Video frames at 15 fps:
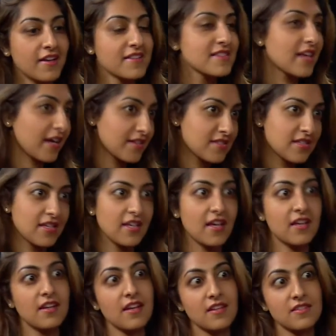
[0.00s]
sexy
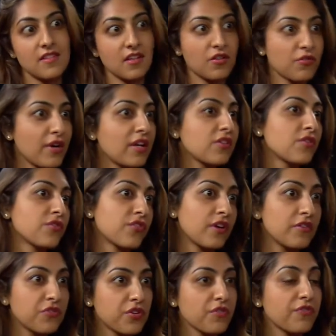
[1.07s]
and it's a great user
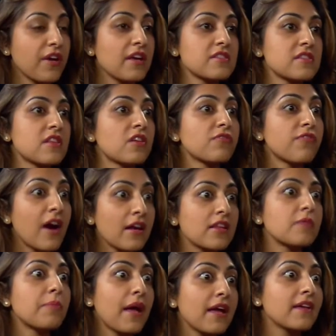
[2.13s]
interface and they're
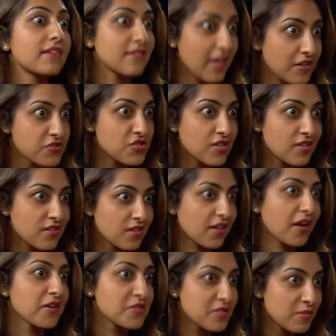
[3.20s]
finally paying attention to the
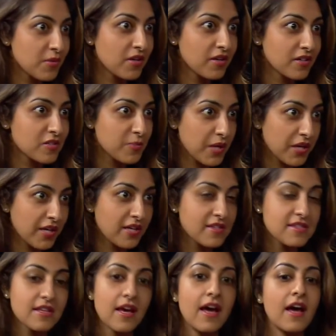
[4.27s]
customer
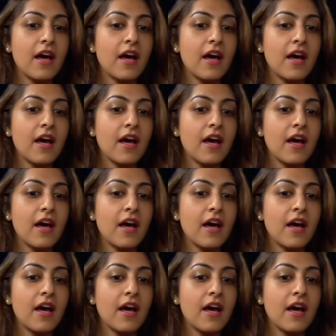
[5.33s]
experience.